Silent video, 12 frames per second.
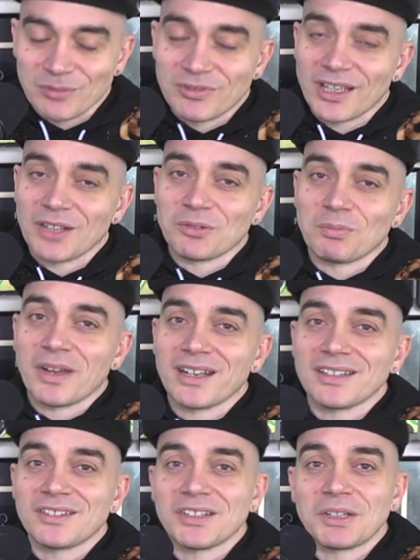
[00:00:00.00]
Hometowns,
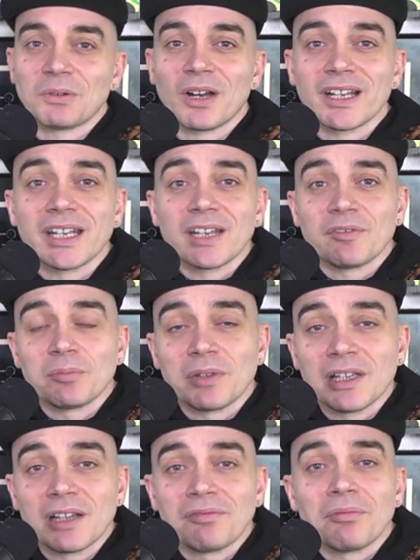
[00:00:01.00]
man. I tell you what, I get nothing
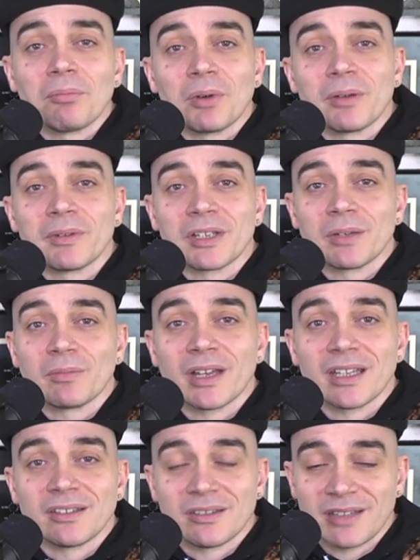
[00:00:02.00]
but love from Birmingham,
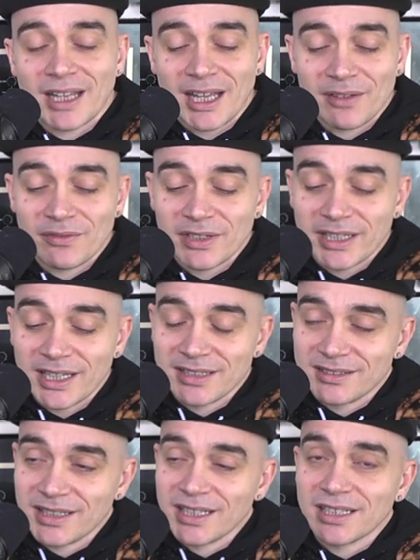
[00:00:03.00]
and to have a
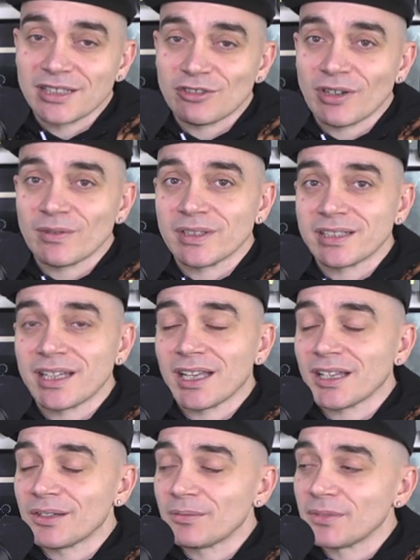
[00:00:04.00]
guest in travelling
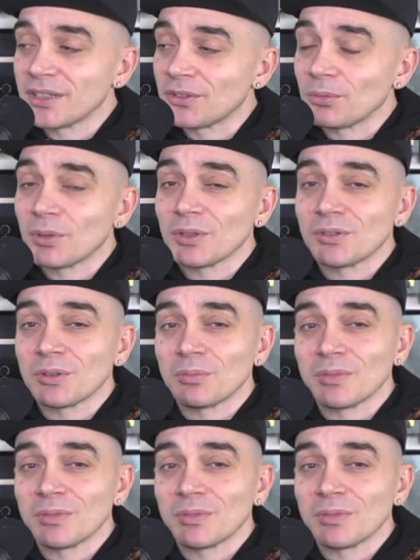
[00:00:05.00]
down means the world